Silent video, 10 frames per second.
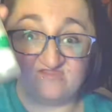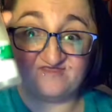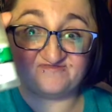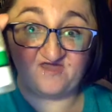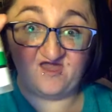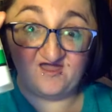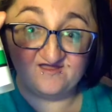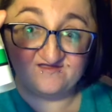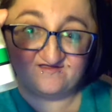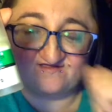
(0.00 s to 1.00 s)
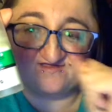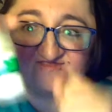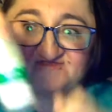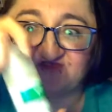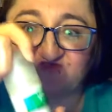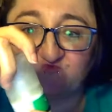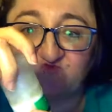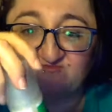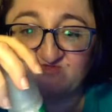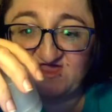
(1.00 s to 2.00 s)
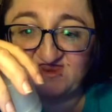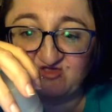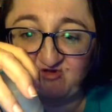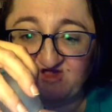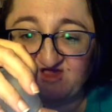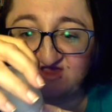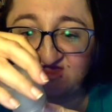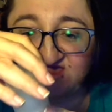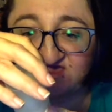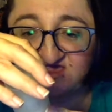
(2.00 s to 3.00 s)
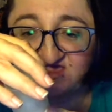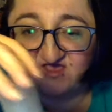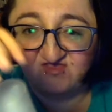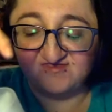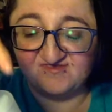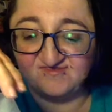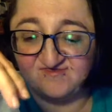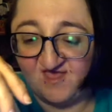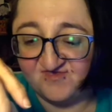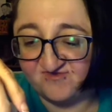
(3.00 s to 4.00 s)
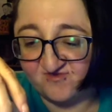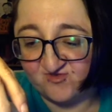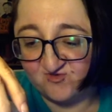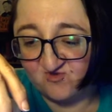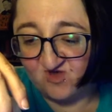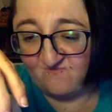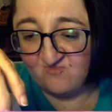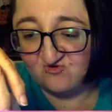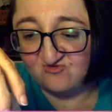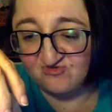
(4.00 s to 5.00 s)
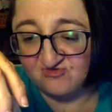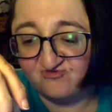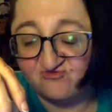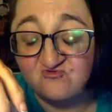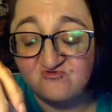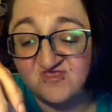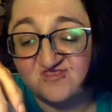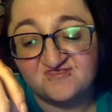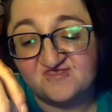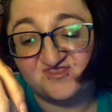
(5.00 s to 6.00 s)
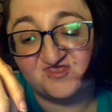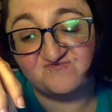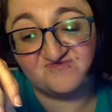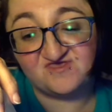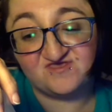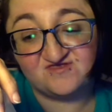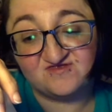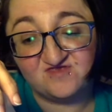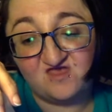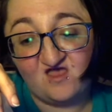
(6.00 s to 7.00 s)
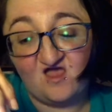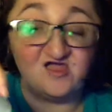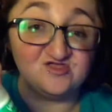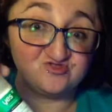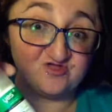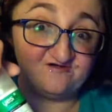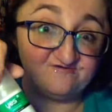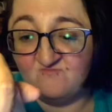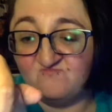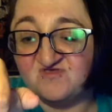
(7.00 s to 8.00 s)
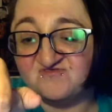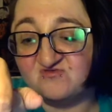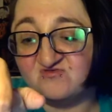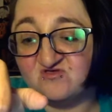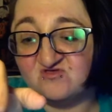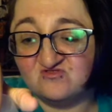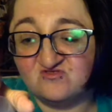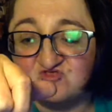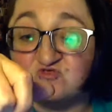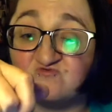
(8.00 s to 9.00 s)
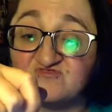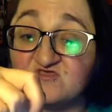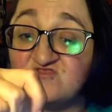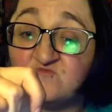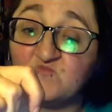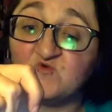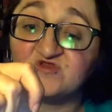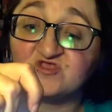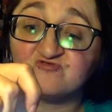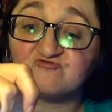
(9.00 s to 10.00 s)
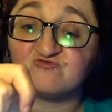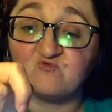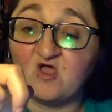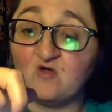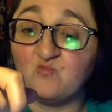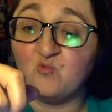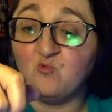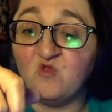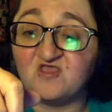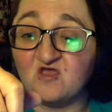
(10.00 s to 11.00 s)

This guy is another one I'm glad I got. This is Yes to Cucumbers Soothing Sensitive Skin Eye Gel. Basically used in the morning to help wake